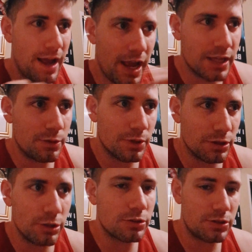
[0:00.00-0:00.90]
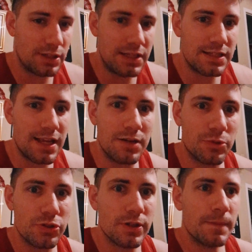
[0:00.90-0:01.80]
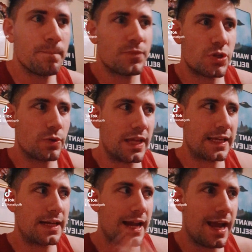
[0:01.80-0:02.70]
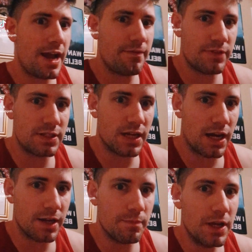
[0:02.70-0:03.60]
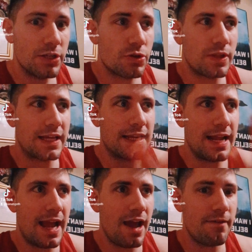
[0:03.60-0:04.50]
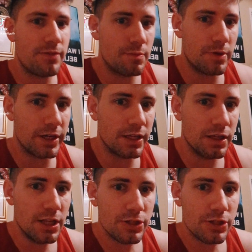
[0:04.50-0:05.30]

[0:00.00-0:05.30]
accurate look to these animals so they can have the time, so they can have the money,